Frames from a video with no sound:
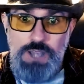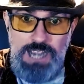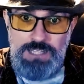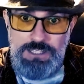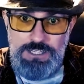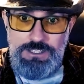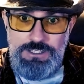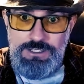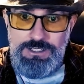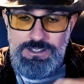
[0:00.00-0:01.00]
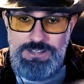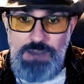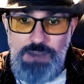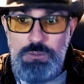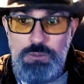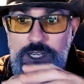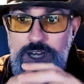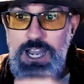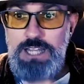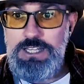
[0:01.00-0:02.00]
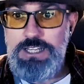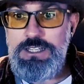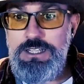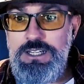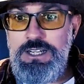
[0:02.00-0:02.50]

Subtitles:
island. That would be an island.